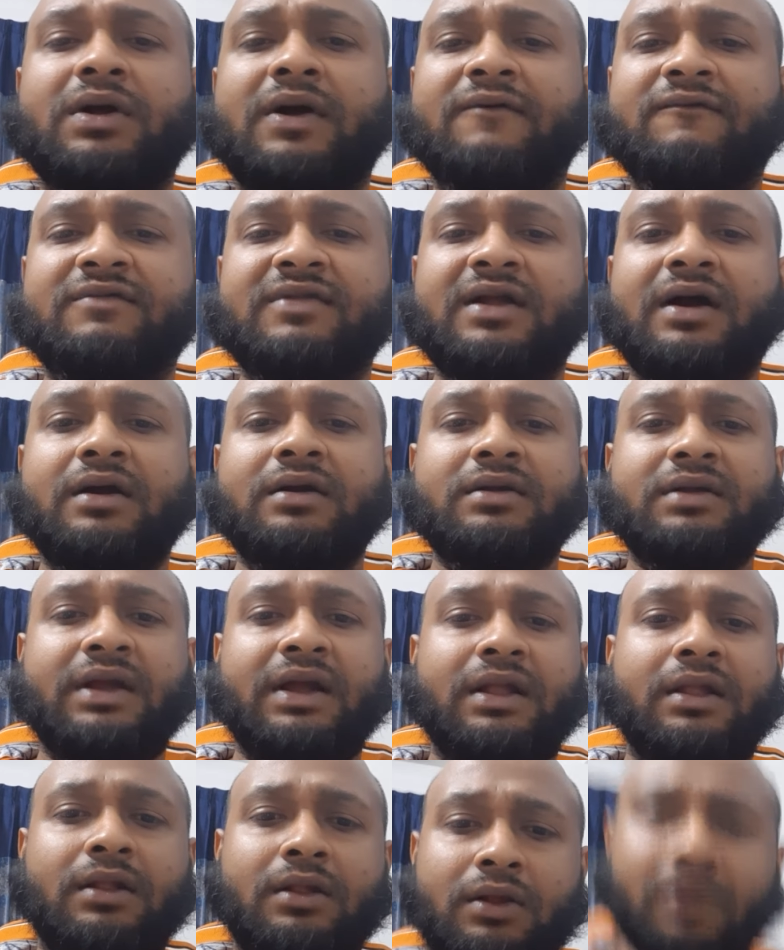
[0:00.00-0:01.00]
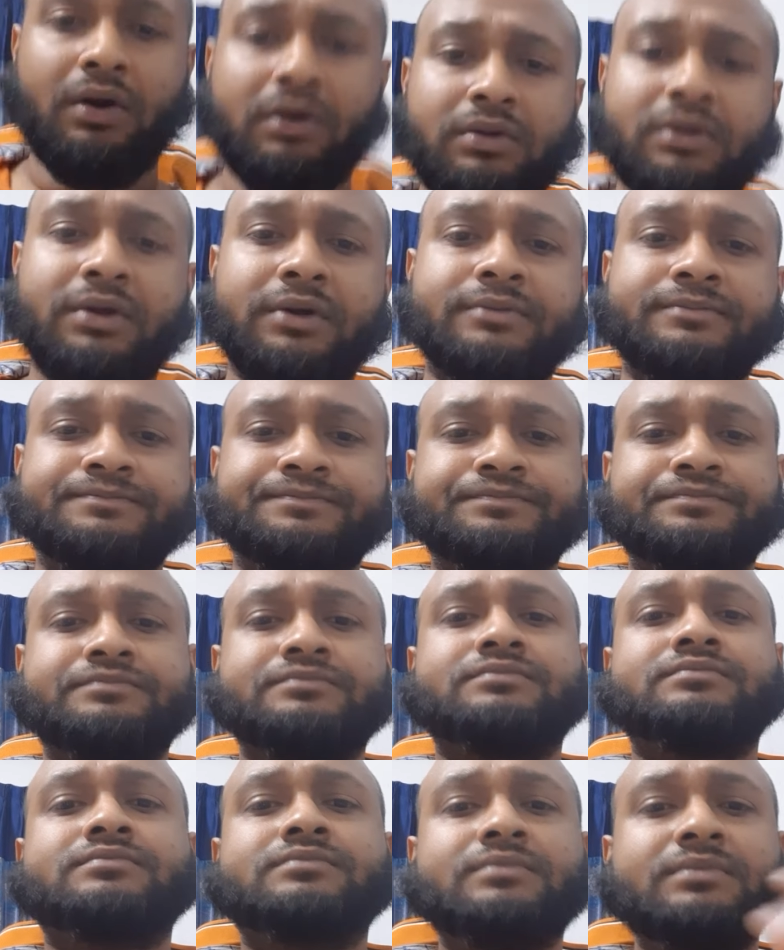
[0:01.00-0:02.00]
I've learned a lot
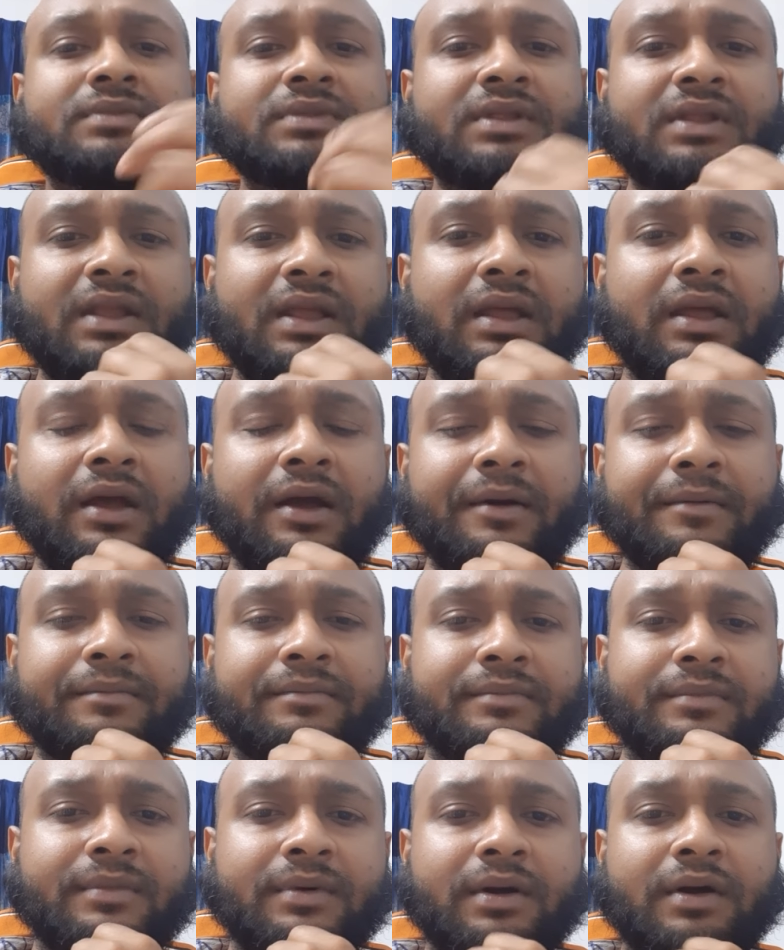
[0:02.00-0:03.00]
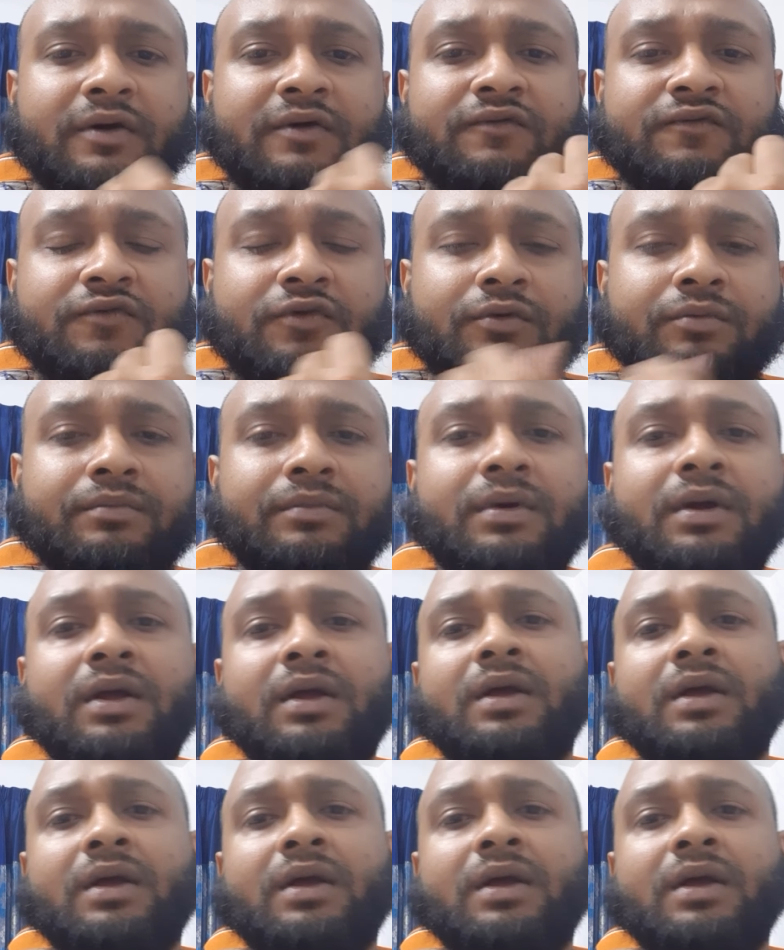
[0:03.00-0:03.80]
from